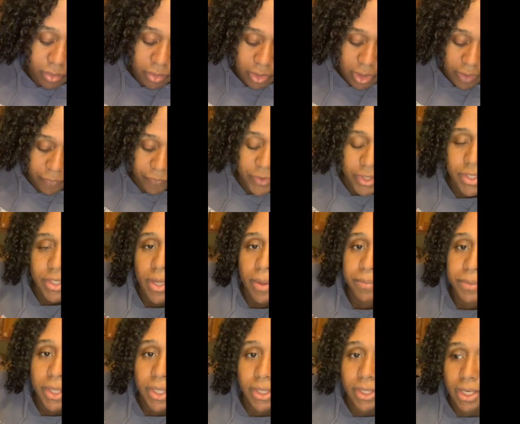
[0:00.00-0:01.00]
If it's
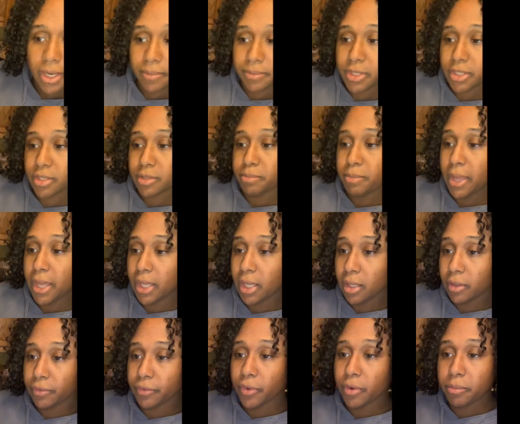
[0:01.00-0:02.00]
something that I'm just
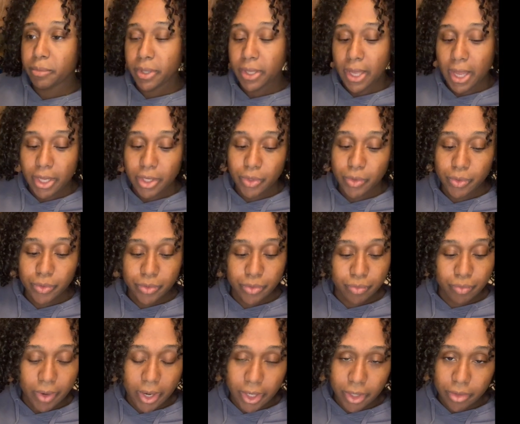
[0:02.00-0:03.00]
making for me, I use
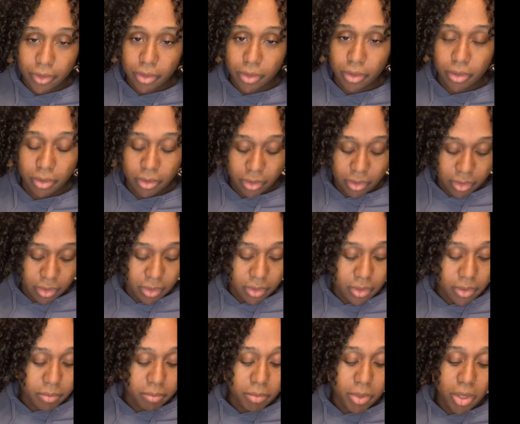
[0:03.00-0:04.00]
regular
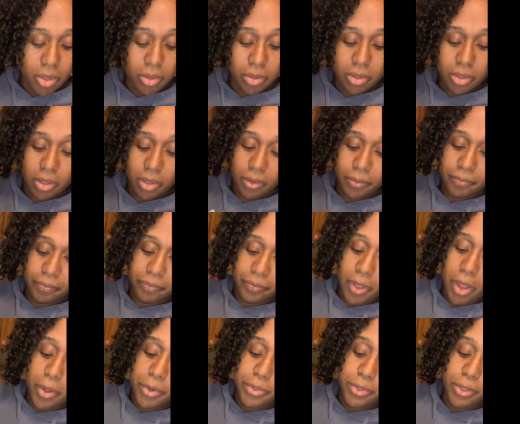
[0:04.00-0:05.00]
milk. I
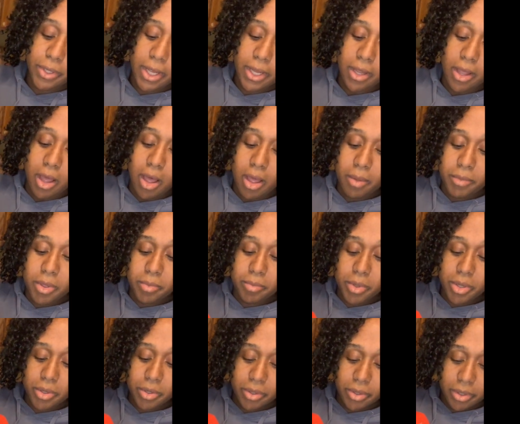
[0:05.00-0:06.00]
also like almond
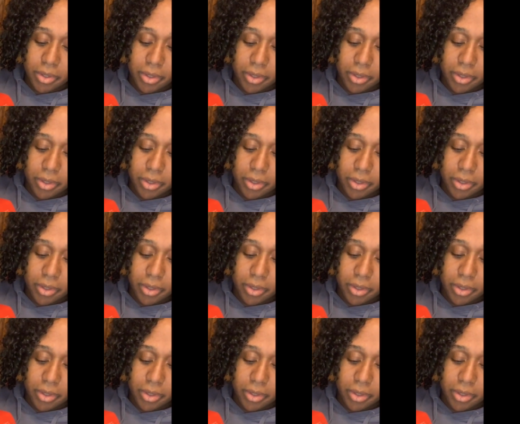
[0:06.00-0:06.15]
milk.